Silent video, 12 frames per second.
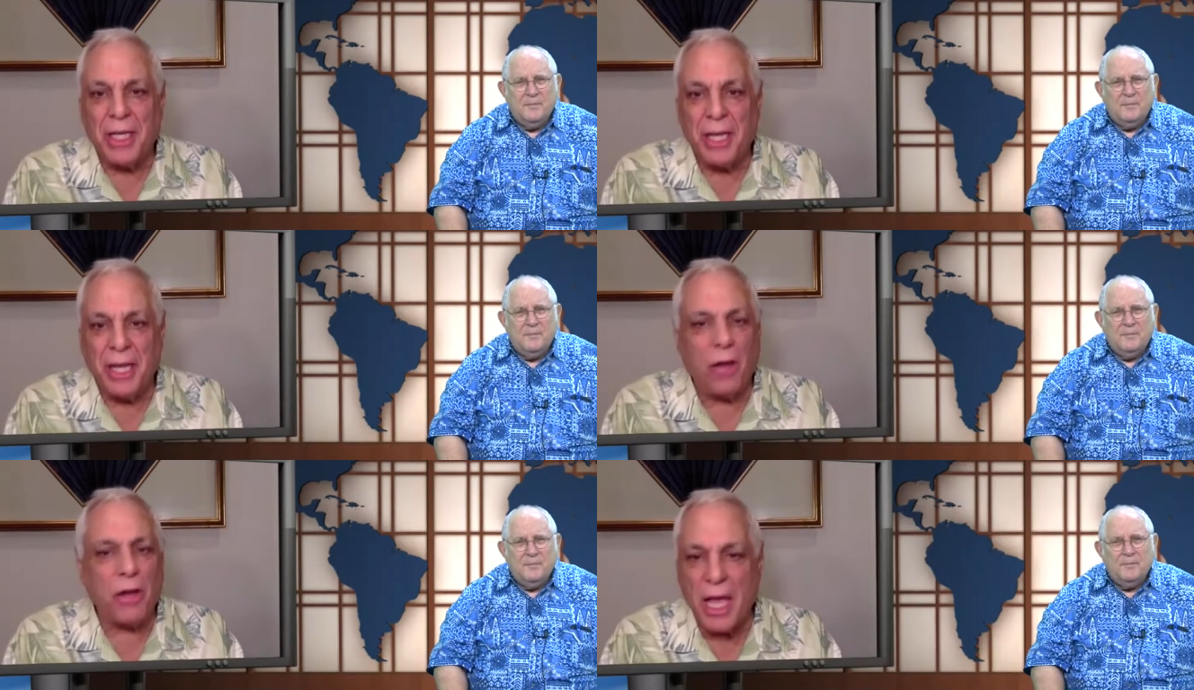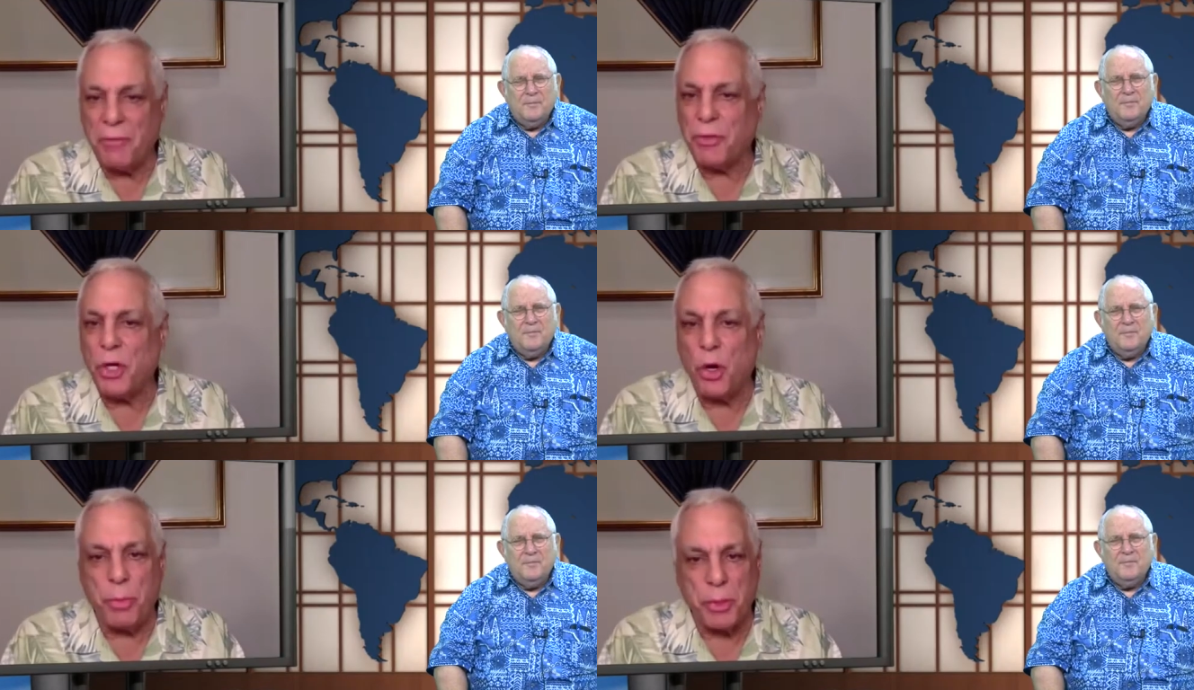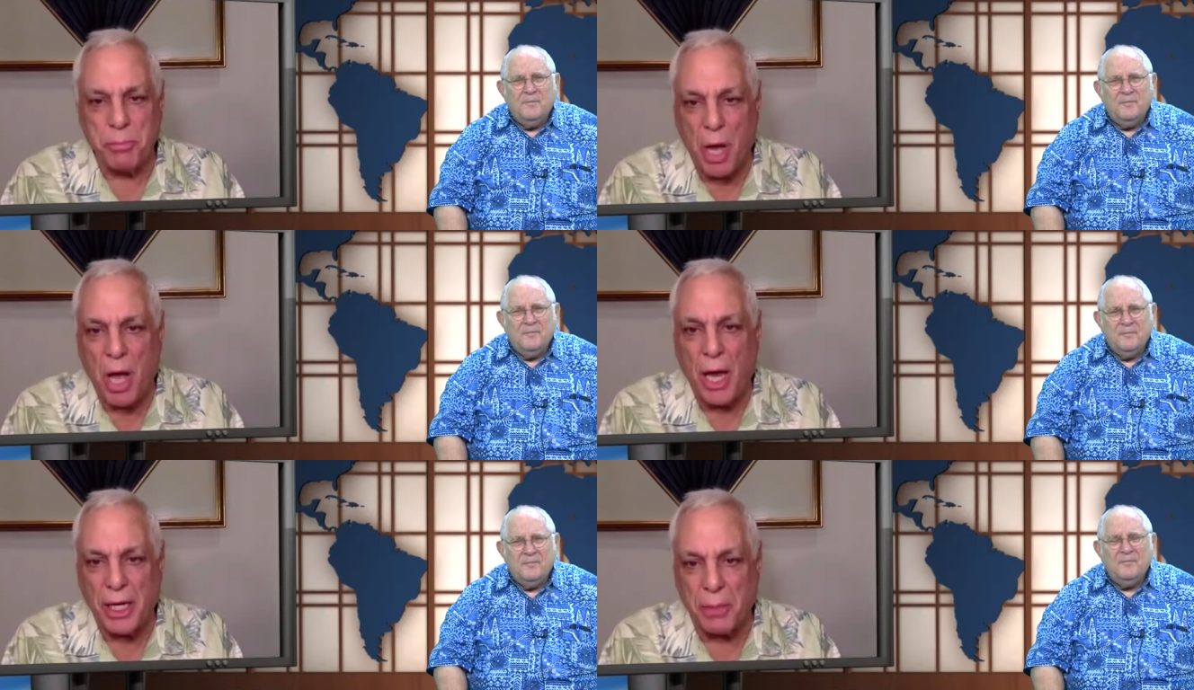Speaker 1: he ought to have an open
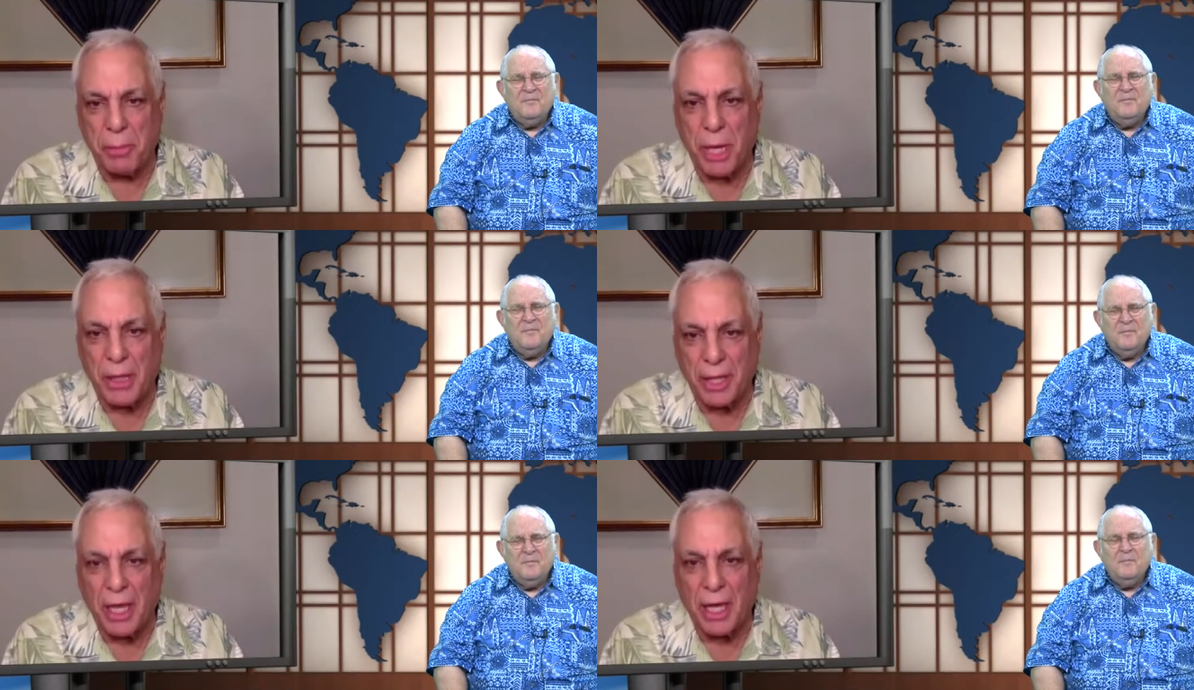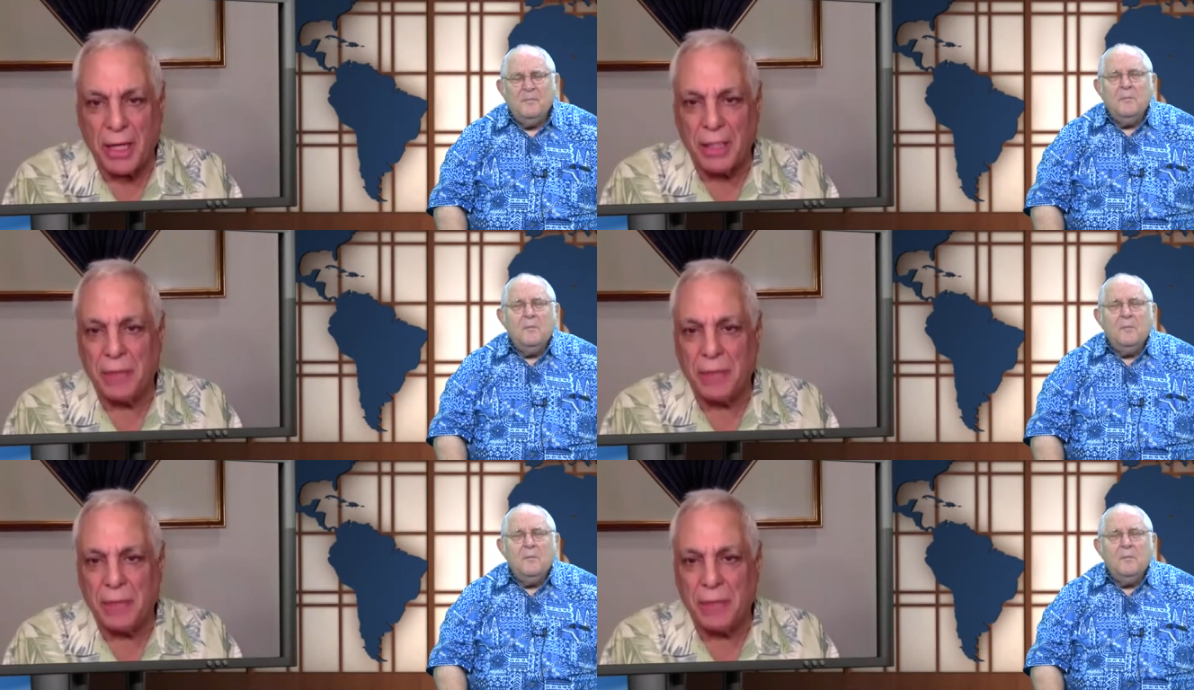mind about that.